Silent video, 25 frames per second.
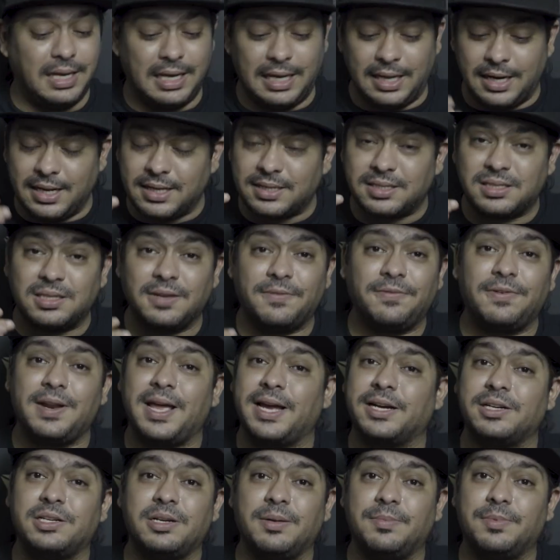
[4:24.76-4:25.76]
It is the
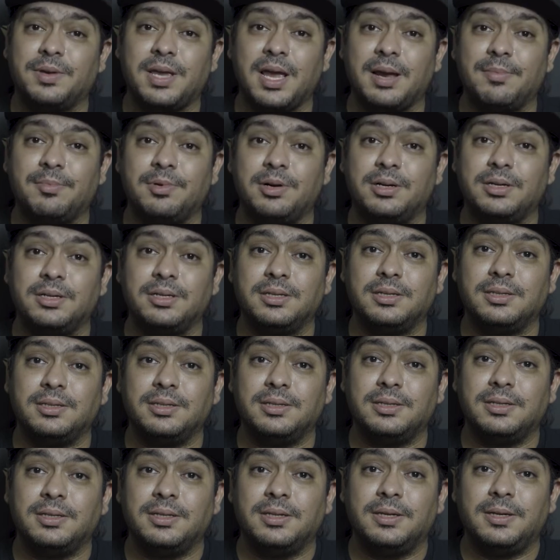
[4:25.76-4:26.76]
flagship camera,
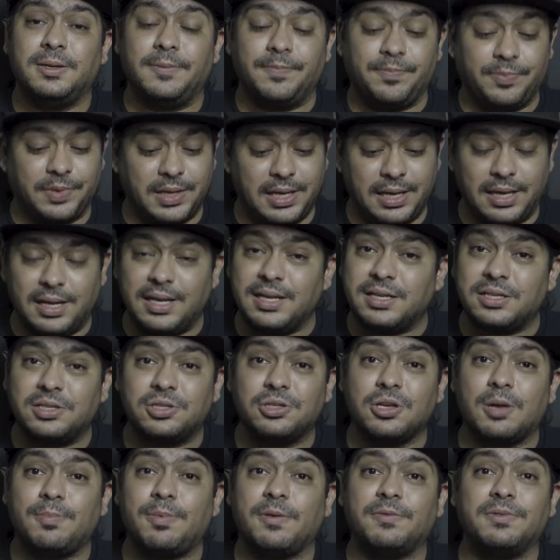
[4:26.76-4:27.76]
it is
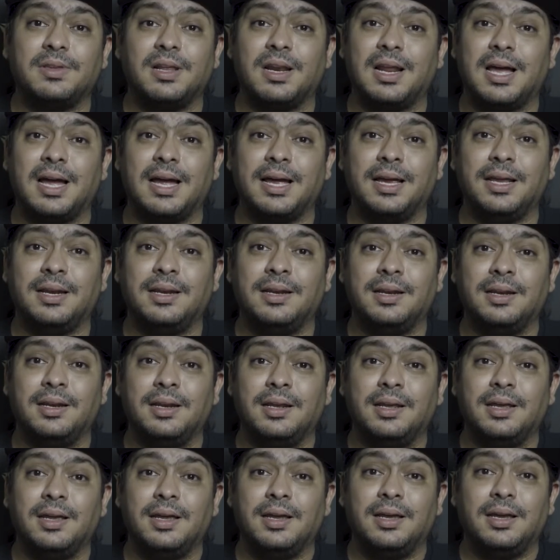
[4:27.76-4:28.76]
top of the line,
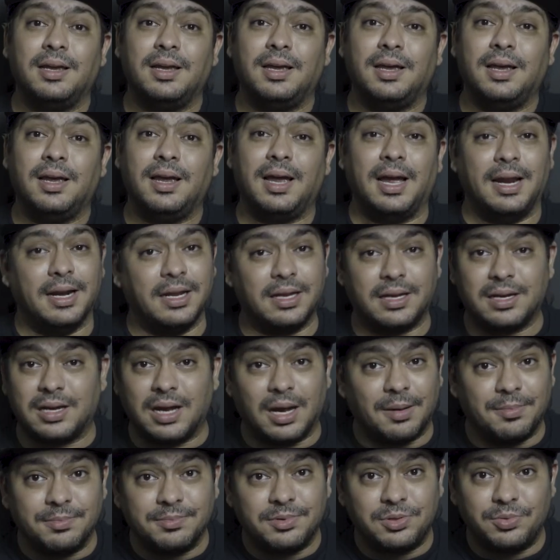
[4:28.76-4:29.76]
and it
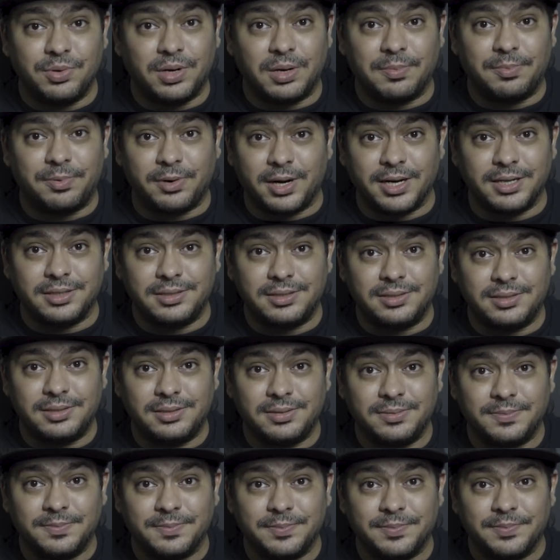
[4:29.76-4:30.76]
comes with a price.
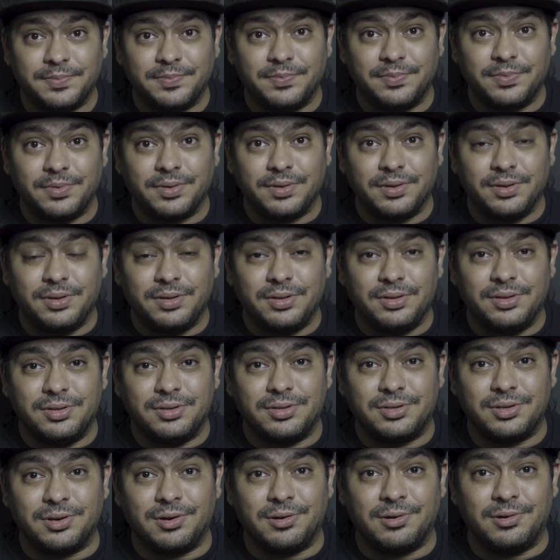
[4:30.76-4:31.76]

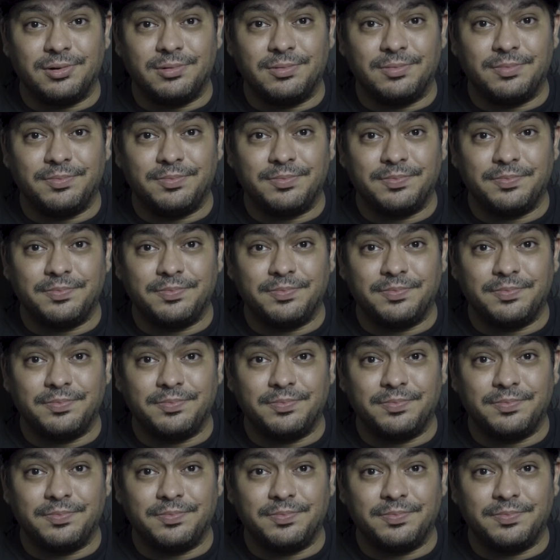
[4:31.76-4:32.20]
So